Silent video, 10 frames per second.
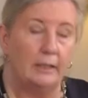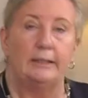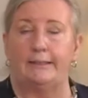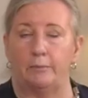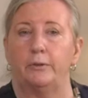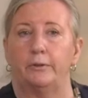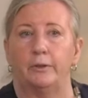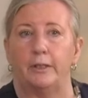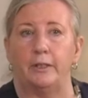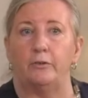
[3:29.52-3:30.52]

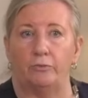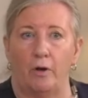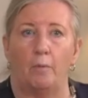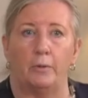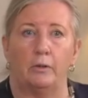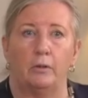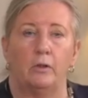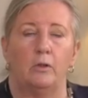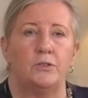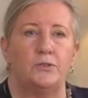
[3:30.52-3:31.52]
Similarly, in drama,
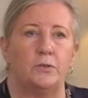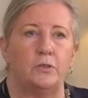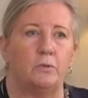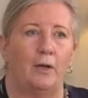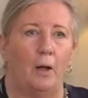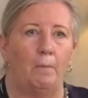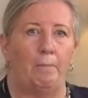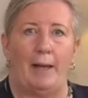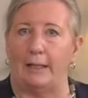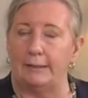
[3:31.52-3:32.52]
students will help
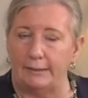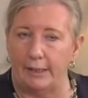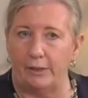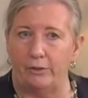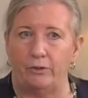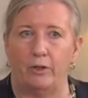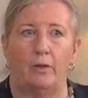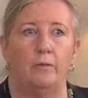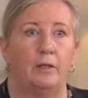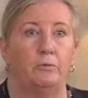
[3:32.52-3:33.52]
backstage.
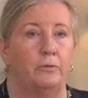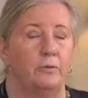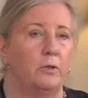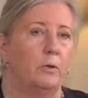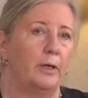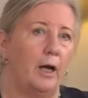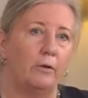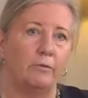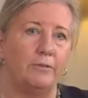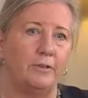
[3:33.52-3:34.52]
They will do the
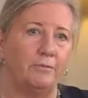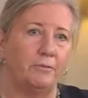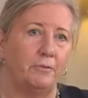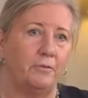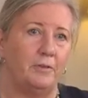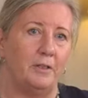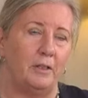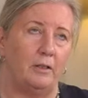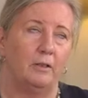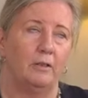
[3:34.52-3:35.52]
choreography for
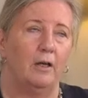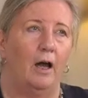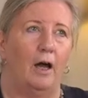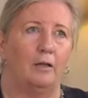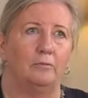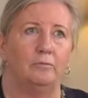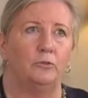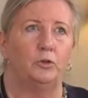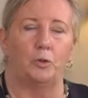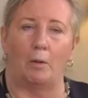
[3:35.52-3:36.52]
the
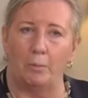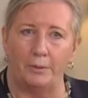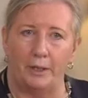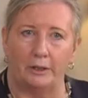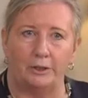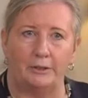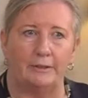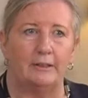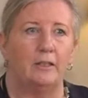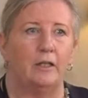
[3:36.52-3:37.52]
drama
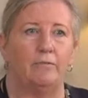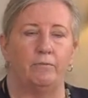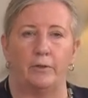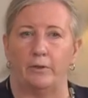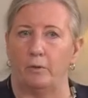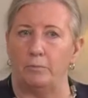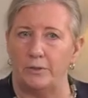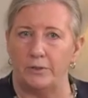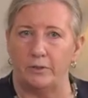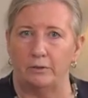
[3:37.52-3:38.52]
productions when there are
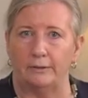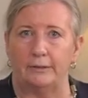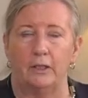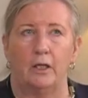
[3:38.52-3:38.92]
musicals.